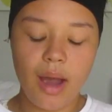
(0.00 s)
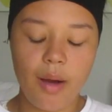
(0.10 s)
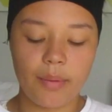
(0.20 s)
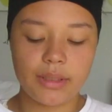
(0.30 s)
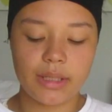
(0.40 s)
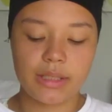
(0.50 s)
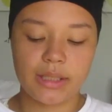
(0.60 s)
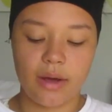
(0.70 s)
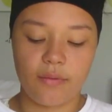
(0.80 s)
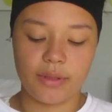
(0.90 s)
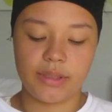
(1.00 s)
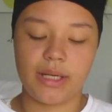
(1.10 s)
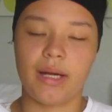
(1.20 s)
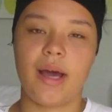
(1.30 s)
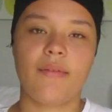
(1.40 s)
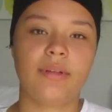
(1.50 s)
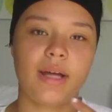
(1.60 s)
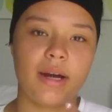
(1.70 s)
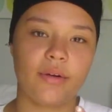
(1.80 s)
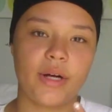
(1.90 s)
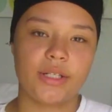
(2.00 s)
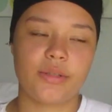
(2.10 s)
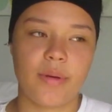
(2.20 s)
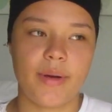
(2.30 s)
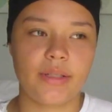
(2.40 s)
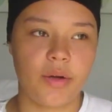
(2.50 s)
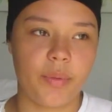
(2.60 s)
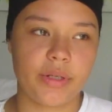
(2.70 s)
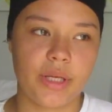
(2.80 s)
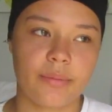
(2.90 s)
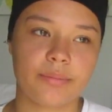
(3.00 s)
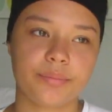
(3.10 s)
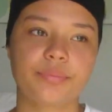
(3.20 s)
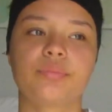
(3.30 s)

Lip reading: how much on the scale of 1 to 10? I have a lot of questions about my tongue piercing.